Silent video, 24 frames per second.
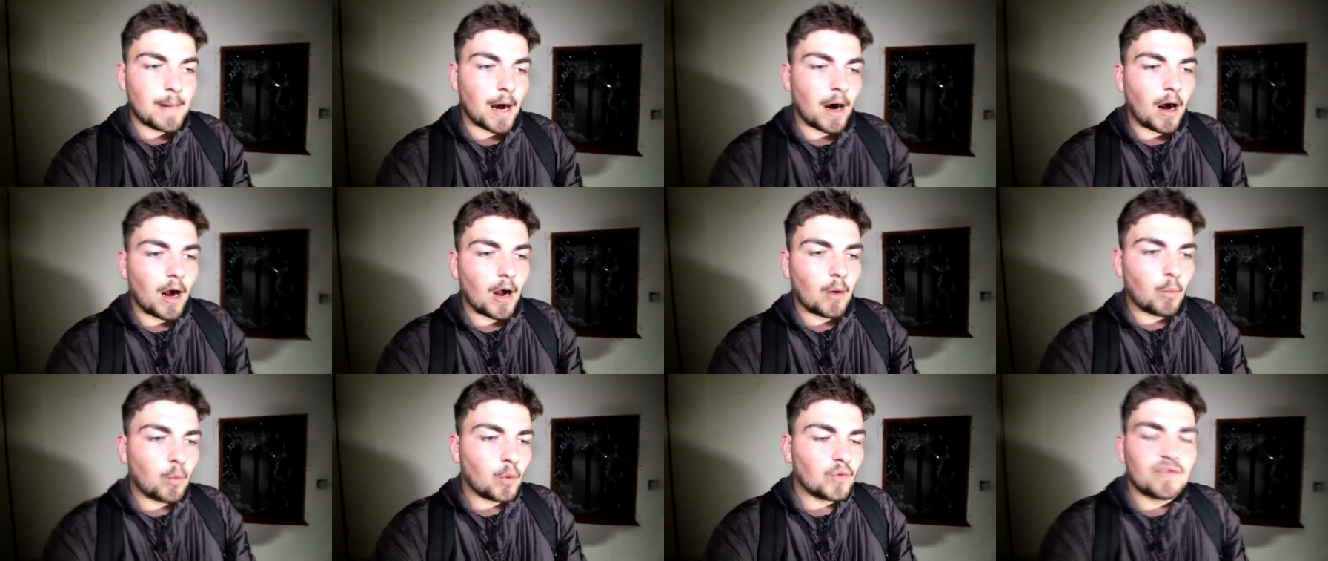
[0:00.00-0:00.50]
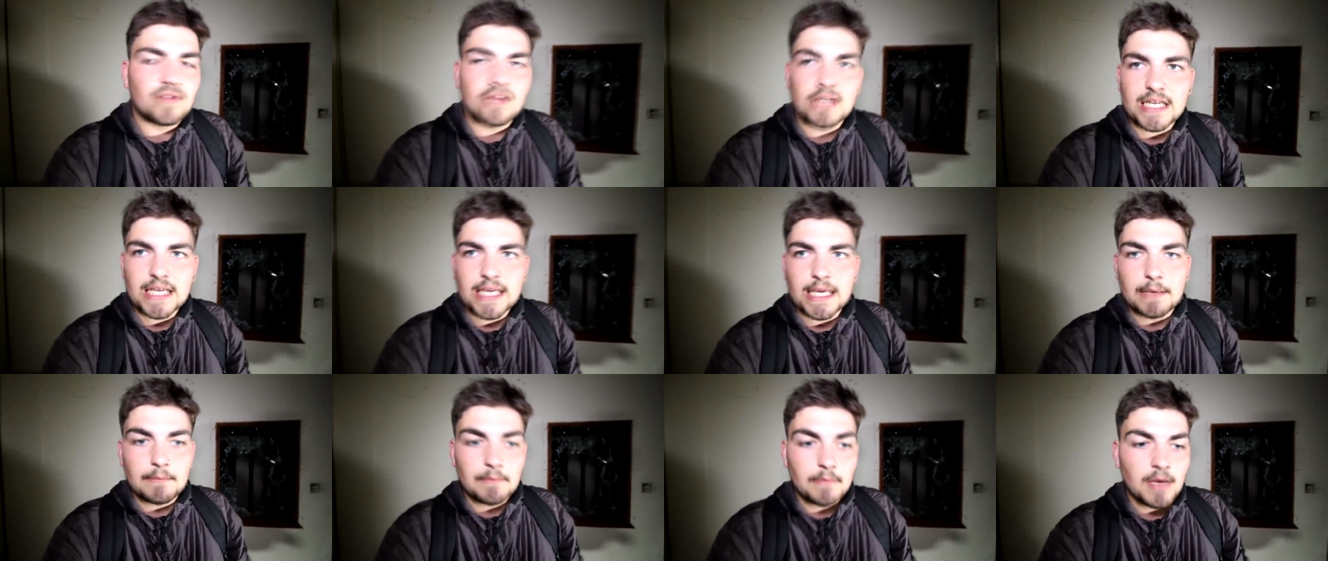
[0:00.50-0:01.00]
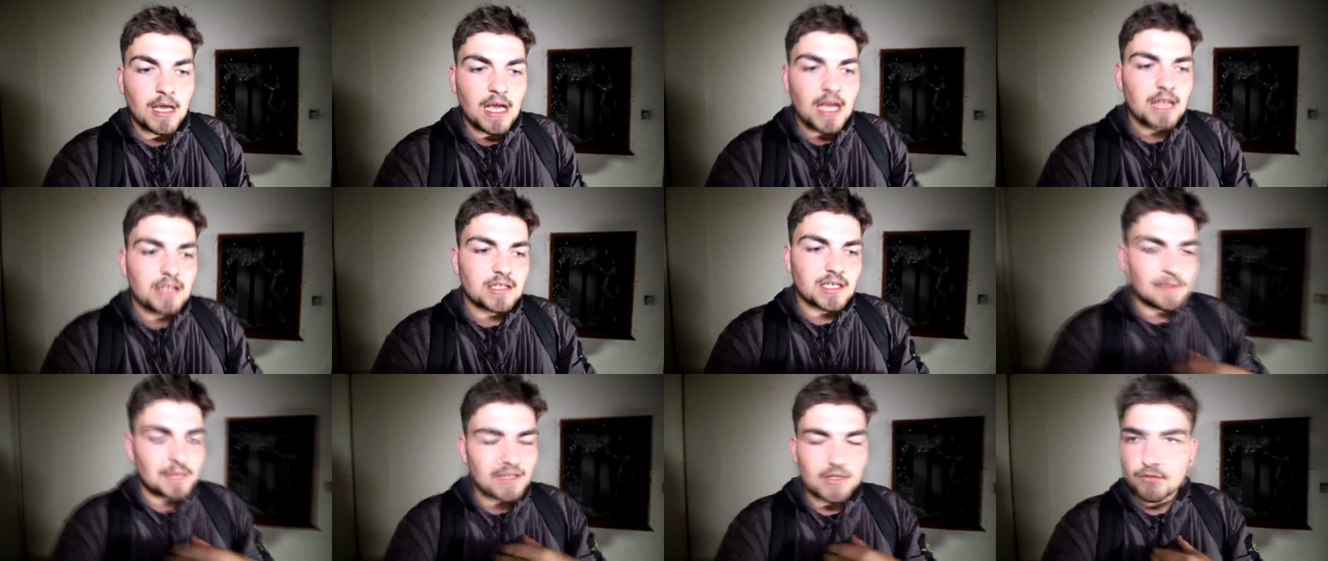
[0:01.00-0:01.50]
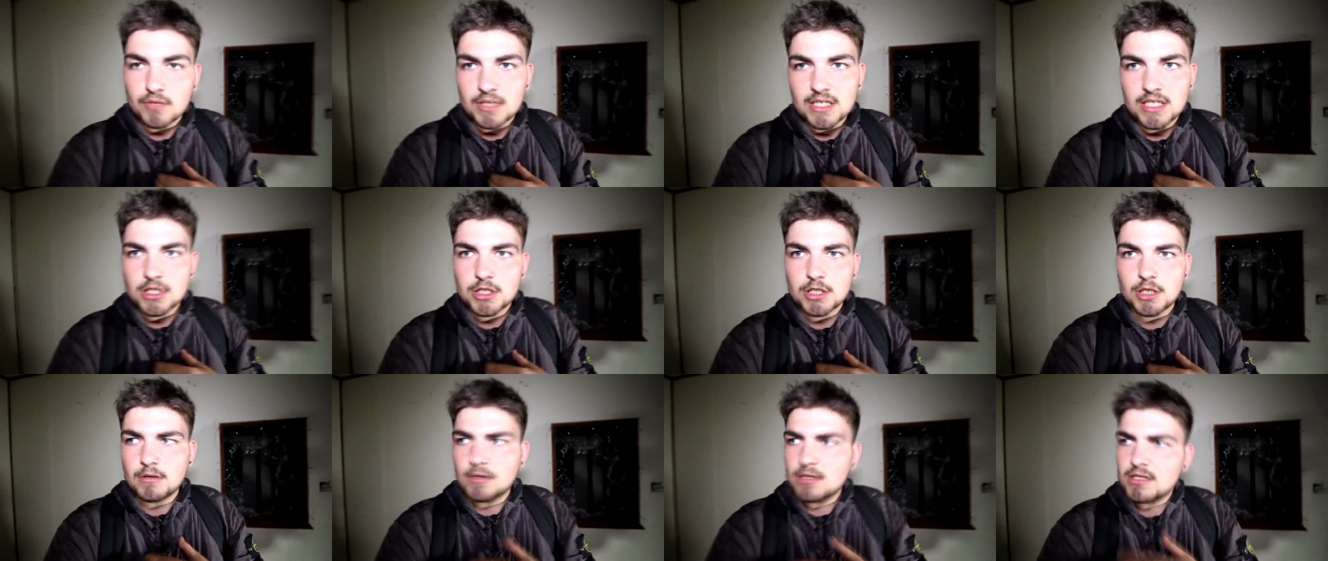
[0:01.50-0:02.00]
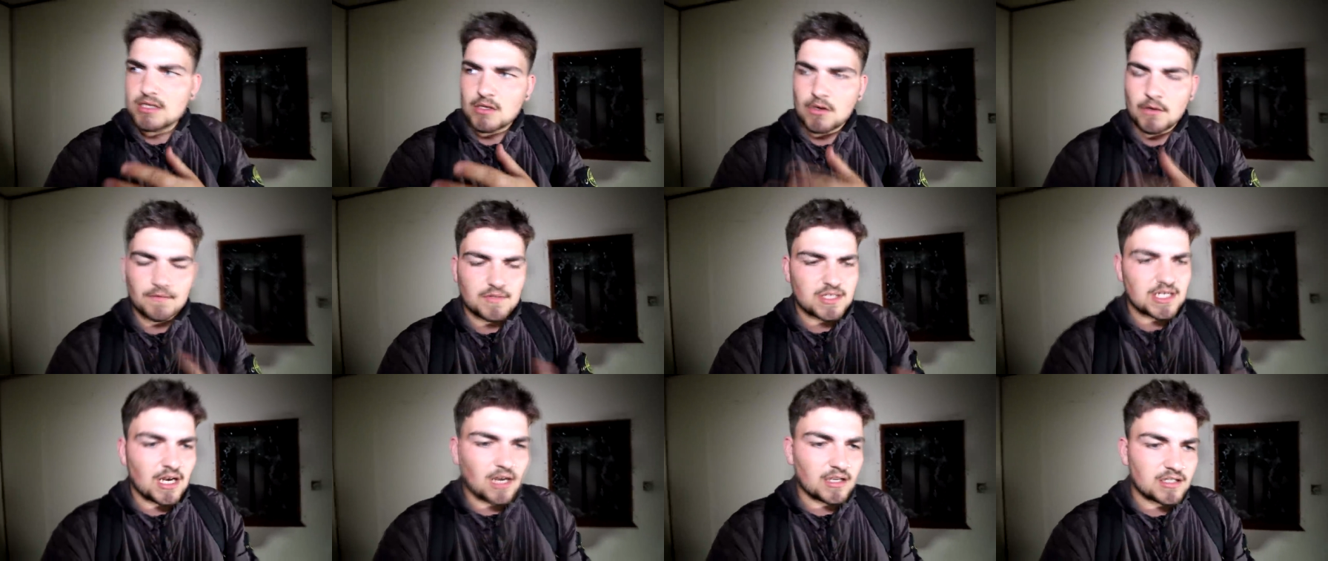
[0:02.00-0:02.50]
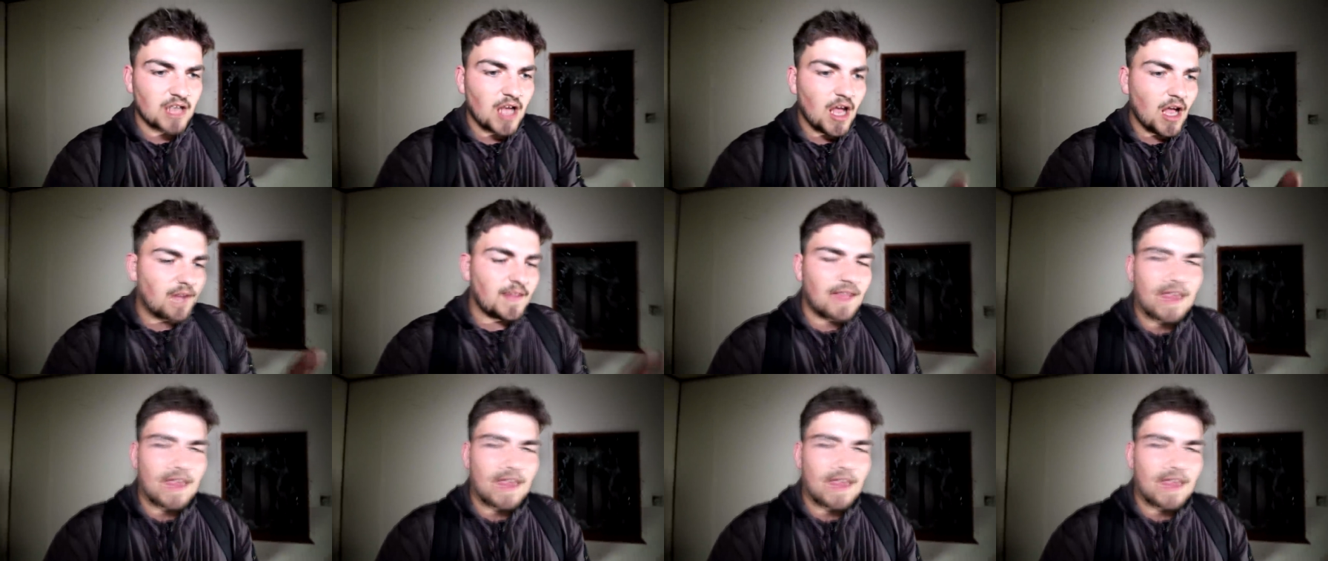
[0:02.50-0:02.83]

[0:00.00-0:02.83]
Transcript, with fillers: But I wanted him to give me the reassurance and obviously us.